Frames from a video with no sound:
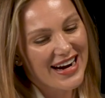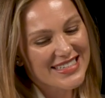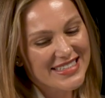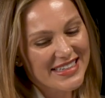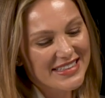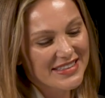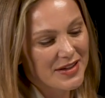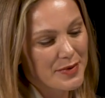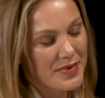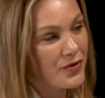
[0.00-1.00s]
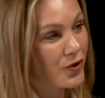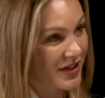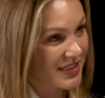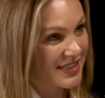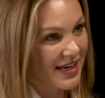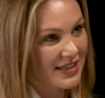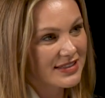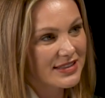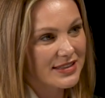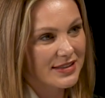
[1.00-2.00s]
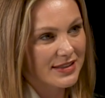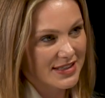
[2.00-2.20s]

I stayed before in Thailand,